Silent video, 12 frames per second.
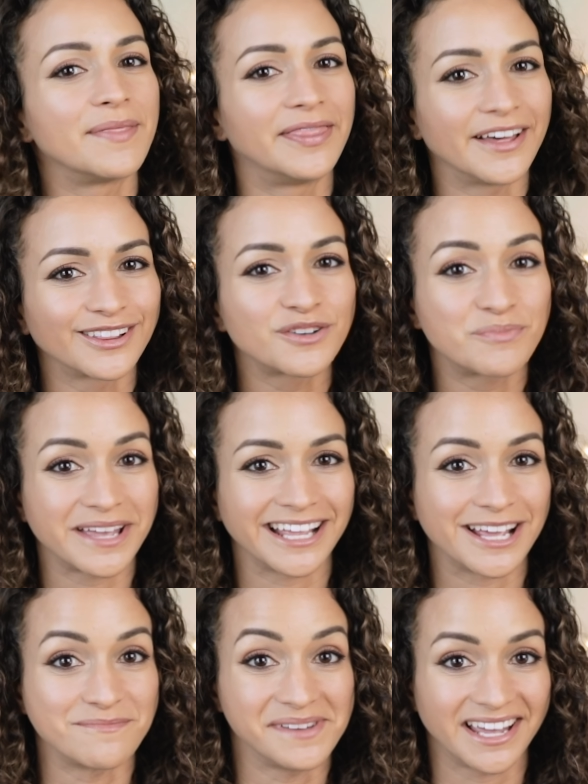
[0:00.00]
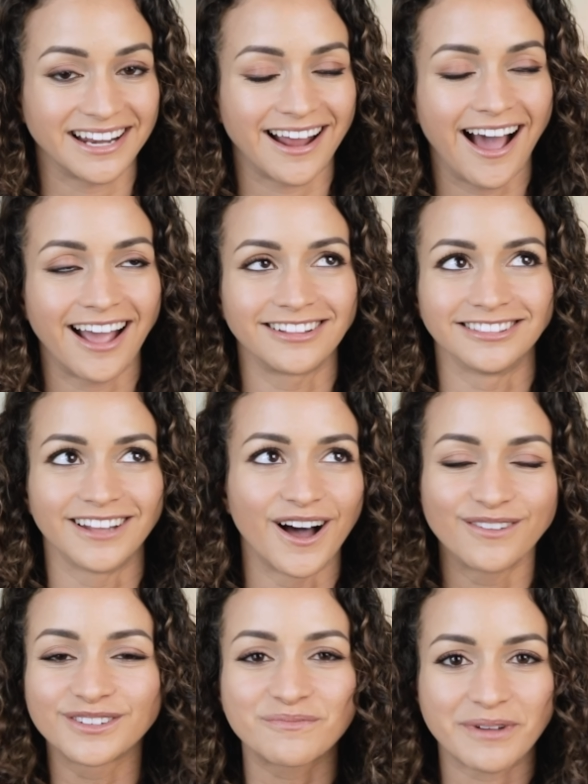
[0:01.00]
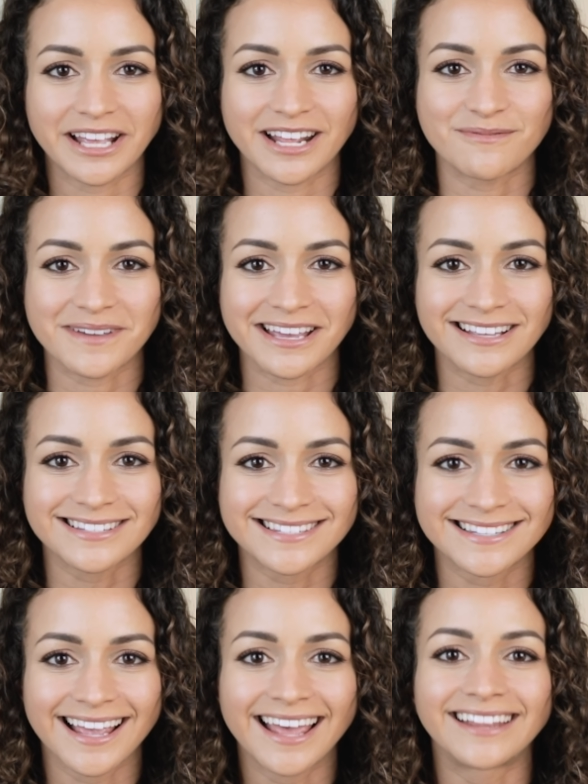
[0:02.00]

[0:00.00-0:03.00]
the Lupita bean. I love Lupita beans.